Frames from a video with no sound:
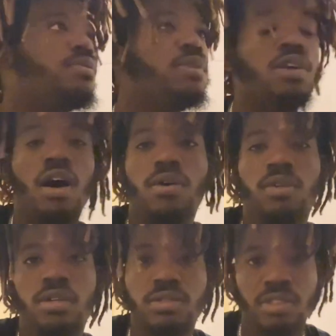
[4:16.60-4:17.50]
we all
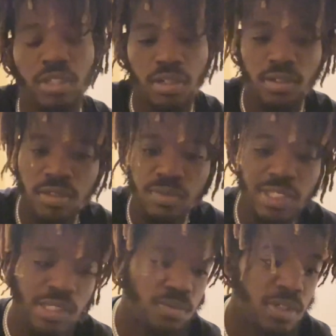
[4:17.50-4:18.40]
were, the only
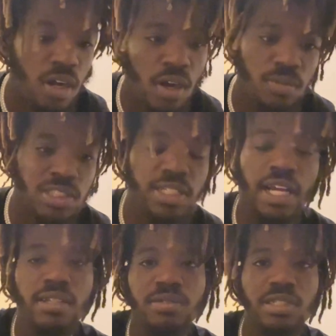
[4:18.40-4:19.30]
reason we all were
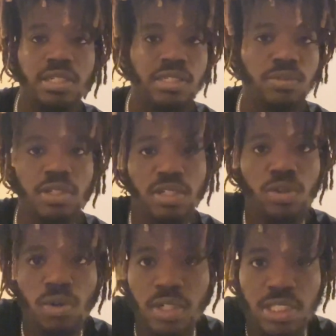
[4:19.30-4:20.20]
together was because we were in
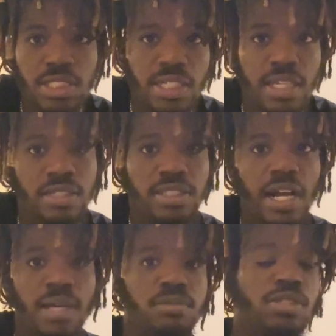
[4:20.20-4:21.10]
quarantine at the
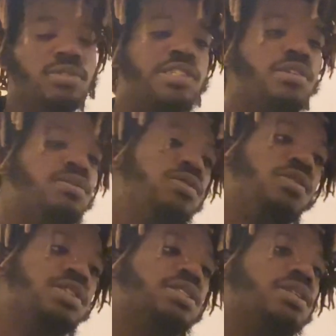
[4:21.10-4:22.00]
time too, so
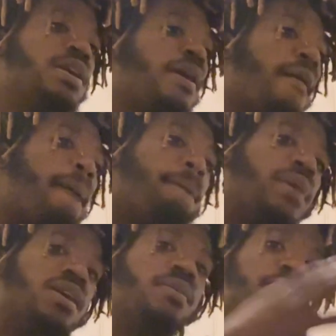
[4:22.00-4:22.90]
quarantine.
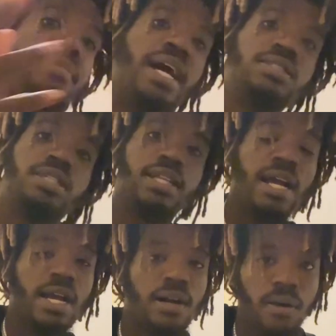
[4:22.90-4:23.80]
But back to
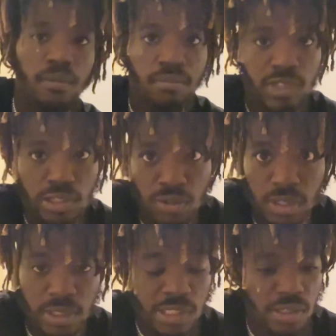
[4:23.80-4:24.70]
that um
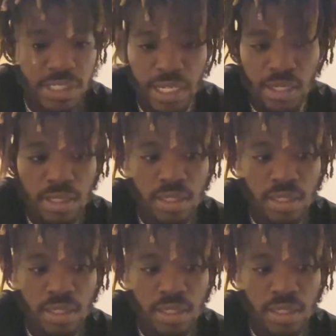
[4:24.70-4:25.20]
story. So yeah,